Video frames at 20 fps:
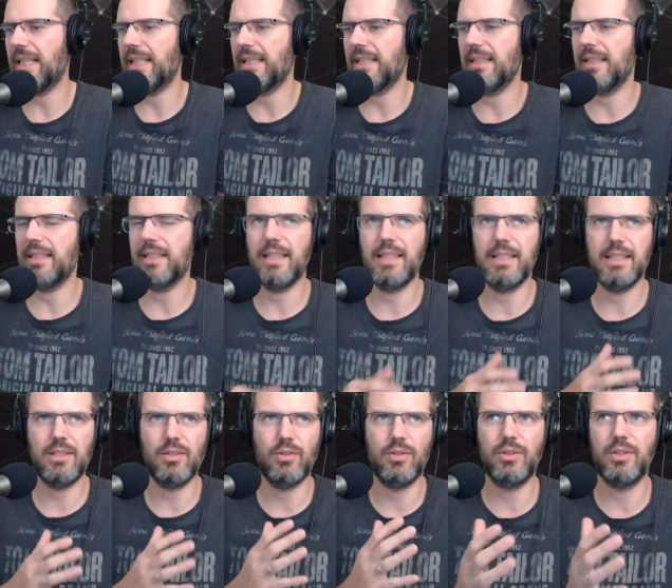in
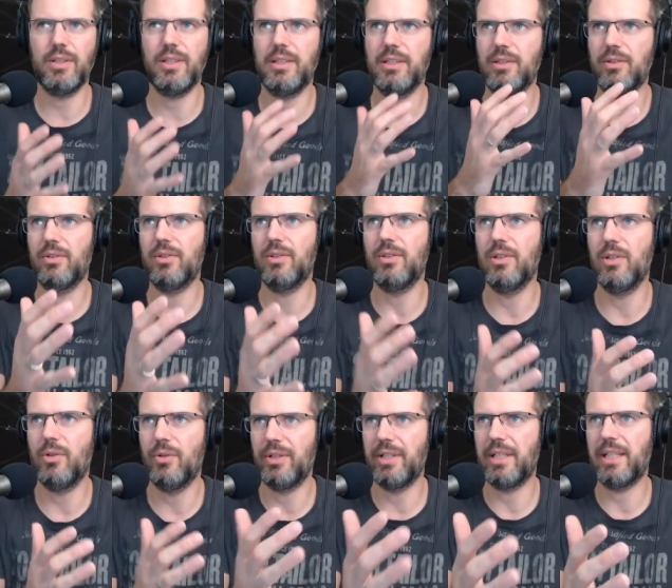in your in your
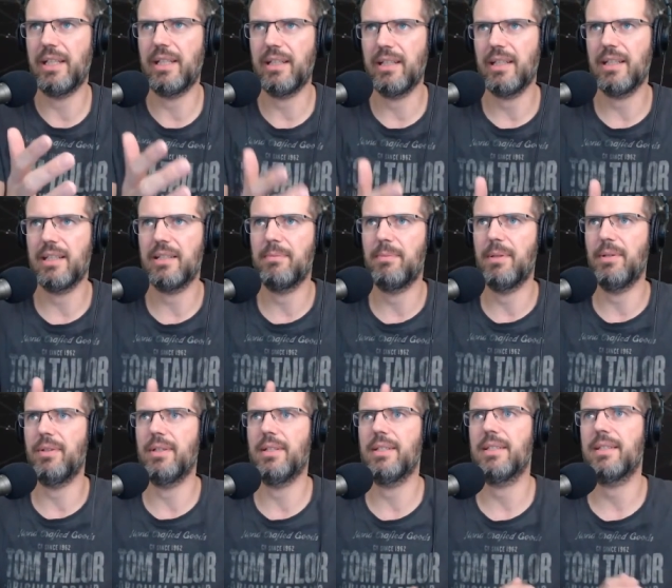learning
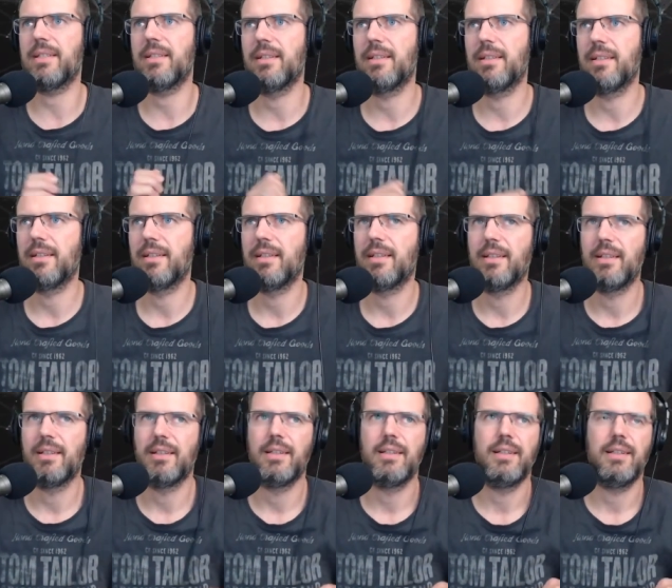experience
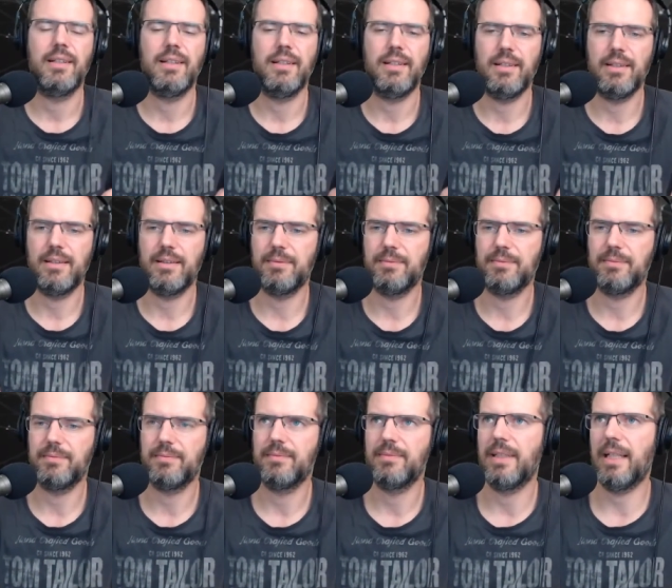
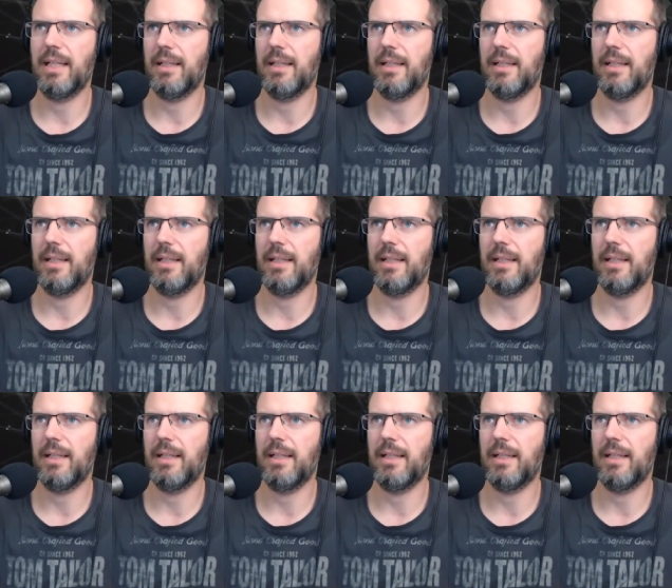um,